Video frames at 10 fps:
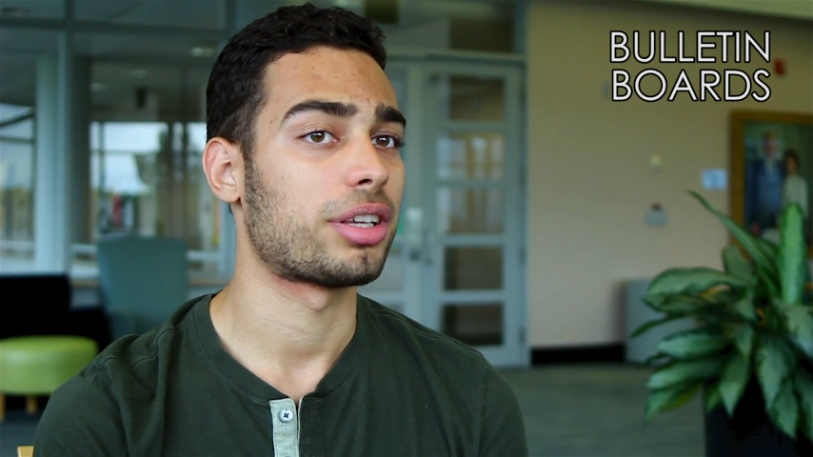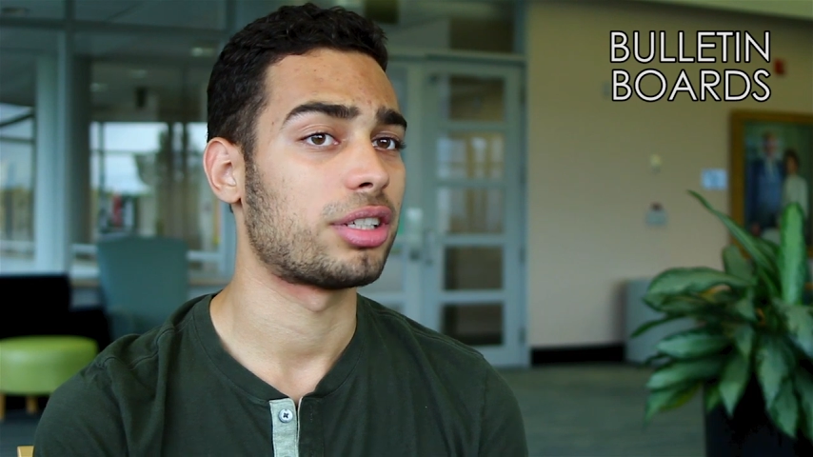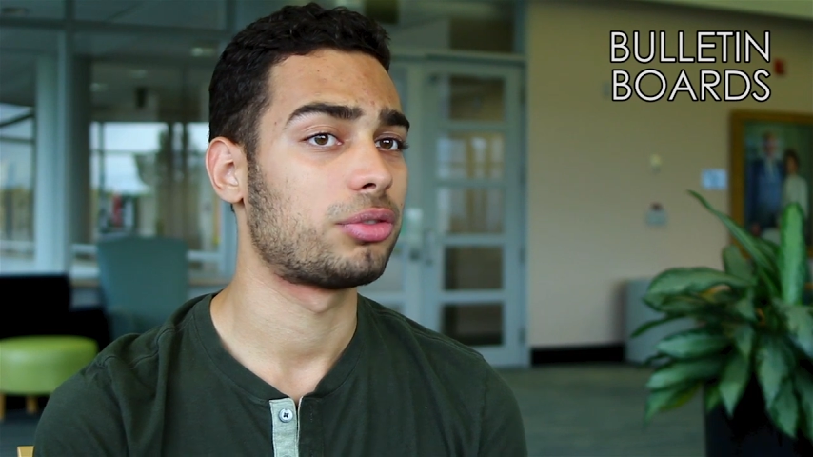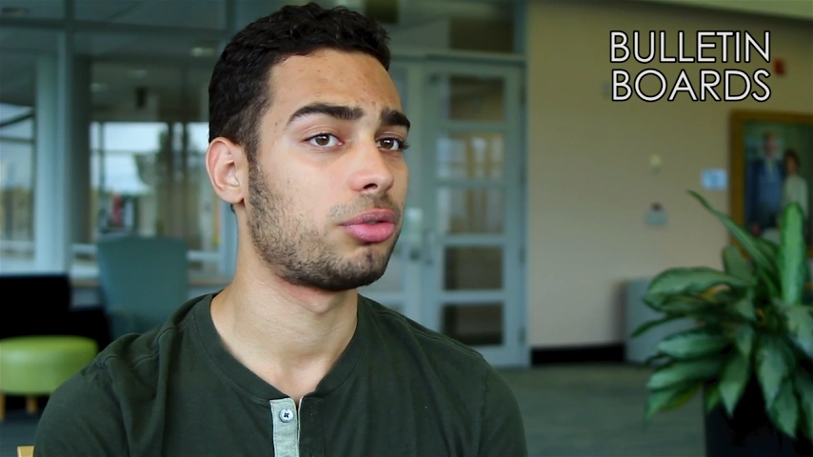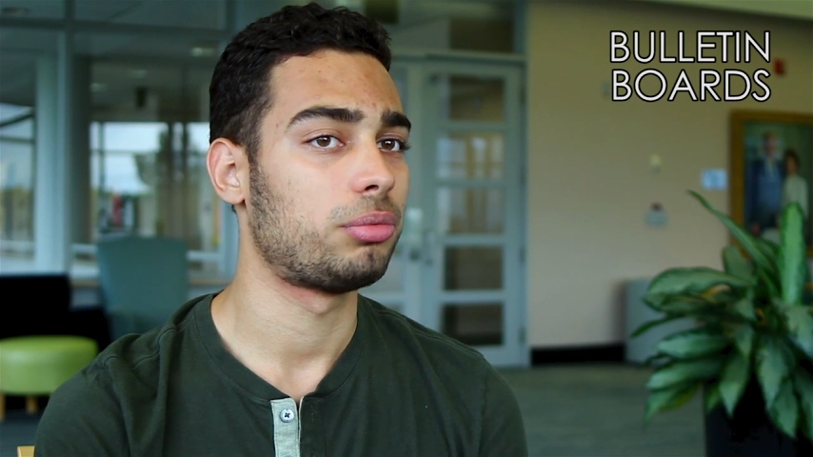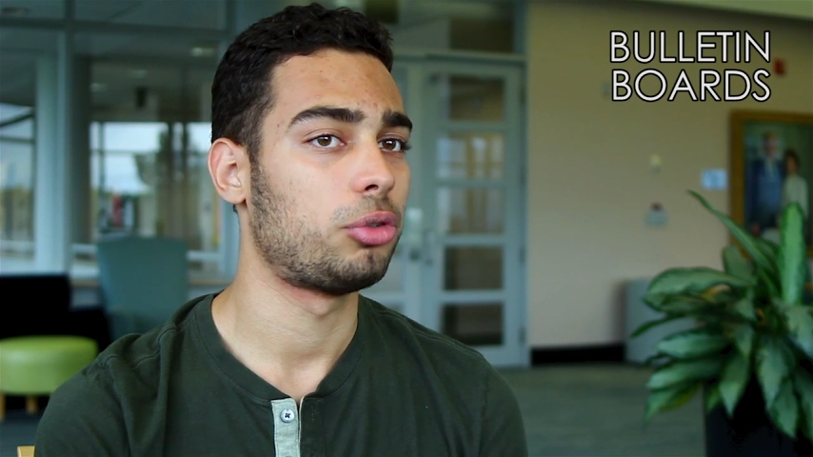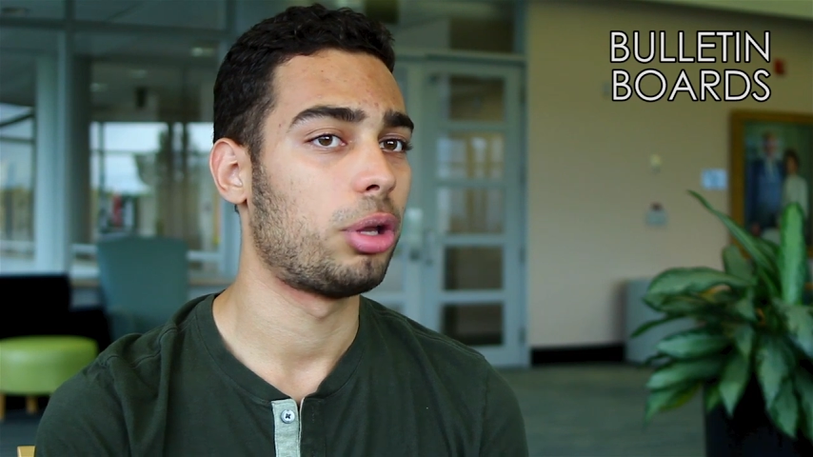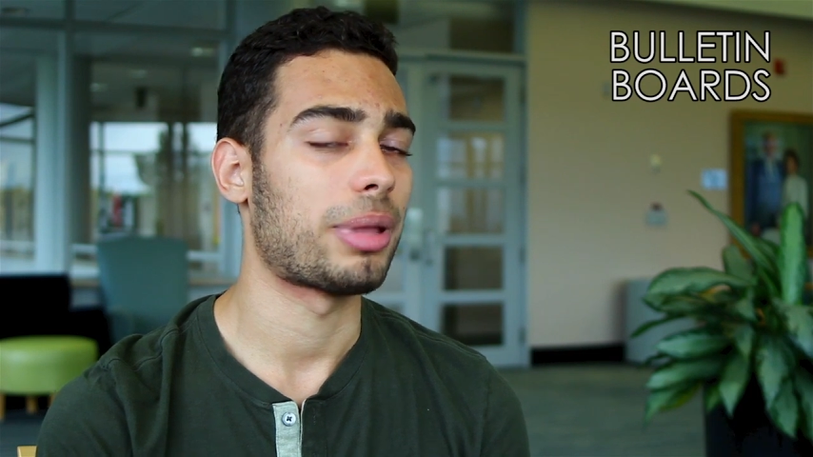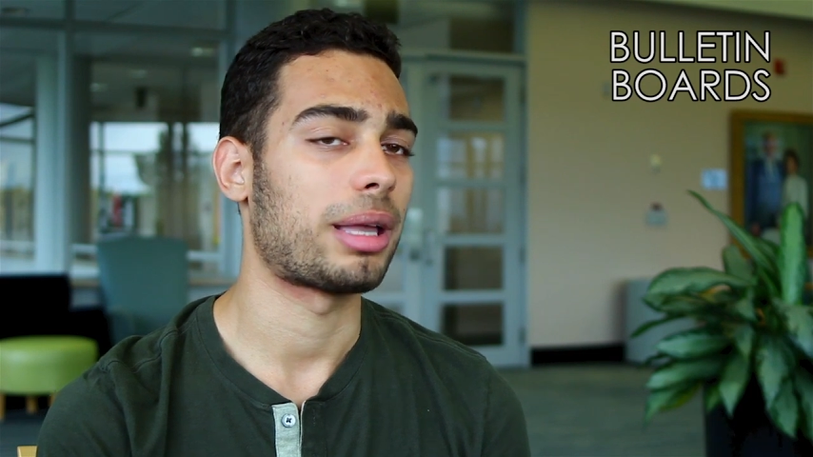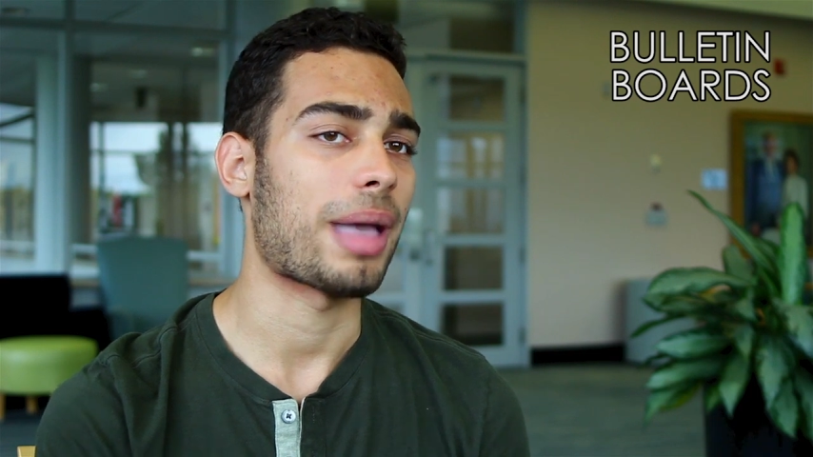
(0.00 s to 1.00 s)
residents
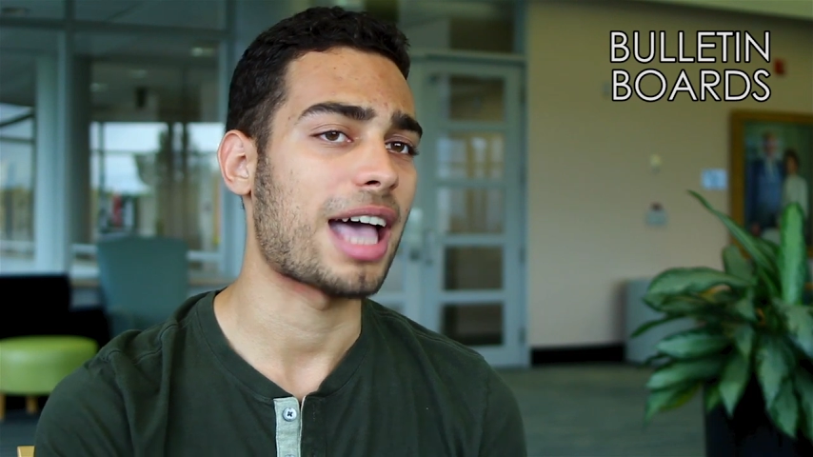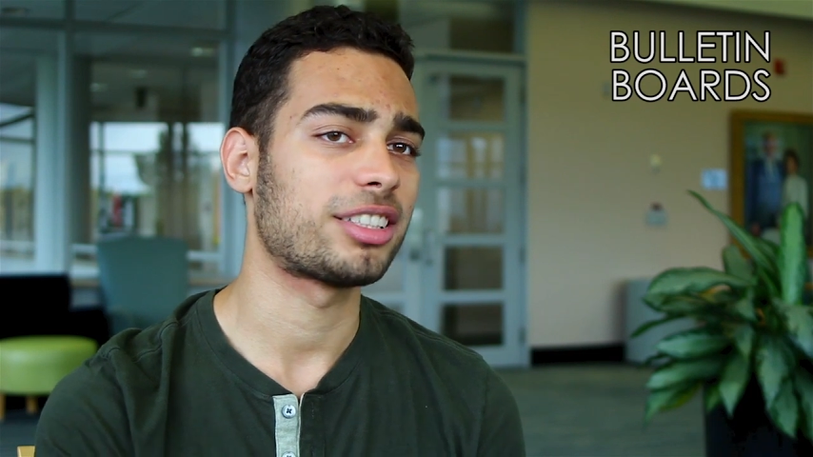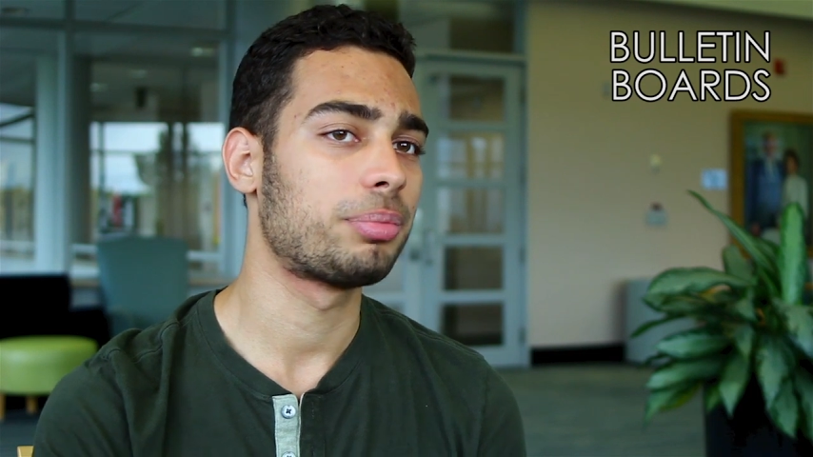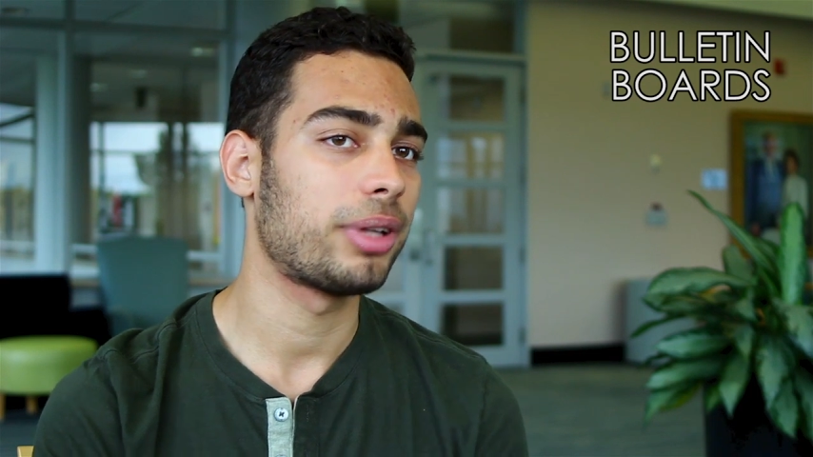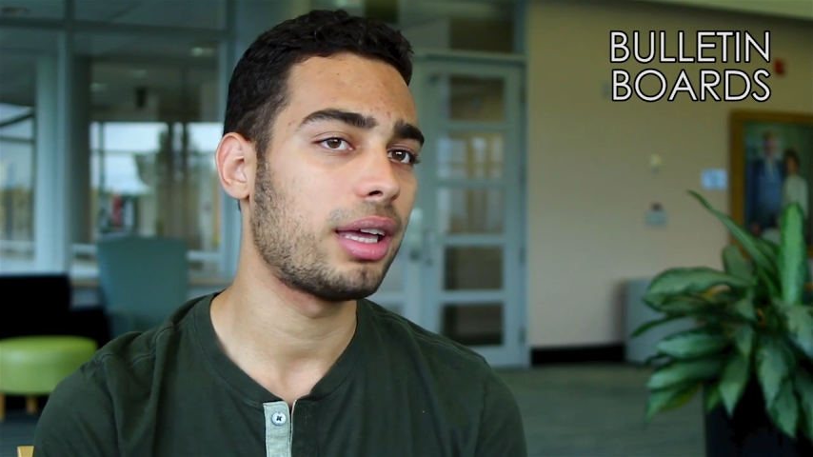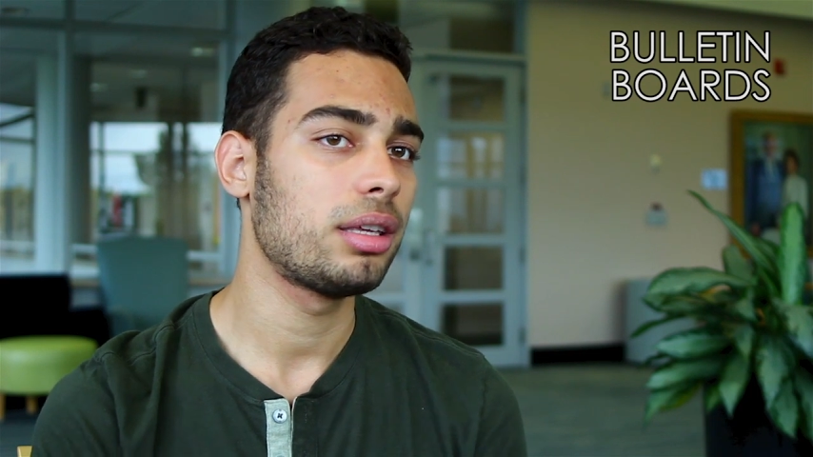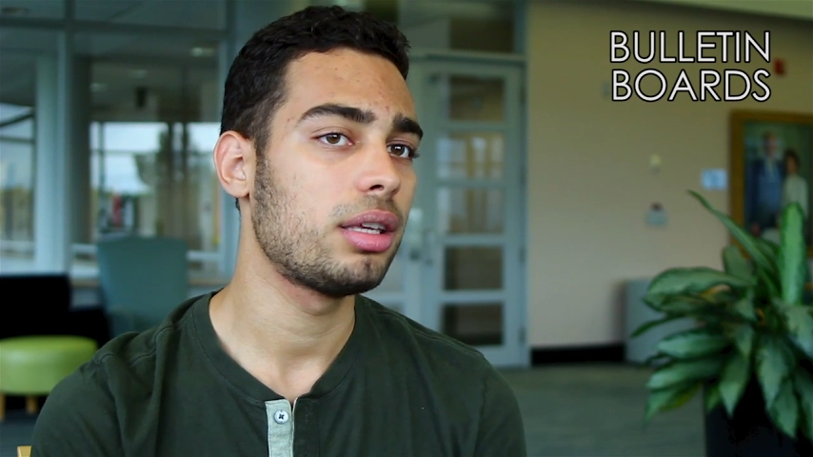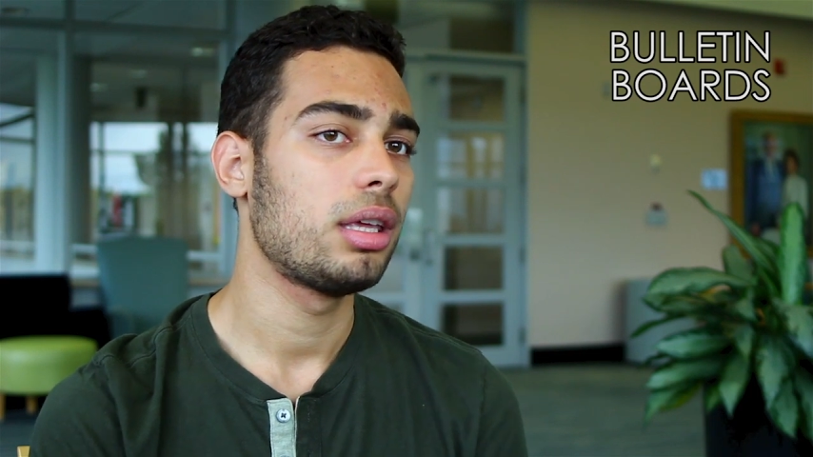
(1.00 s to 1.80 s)
doing like passive play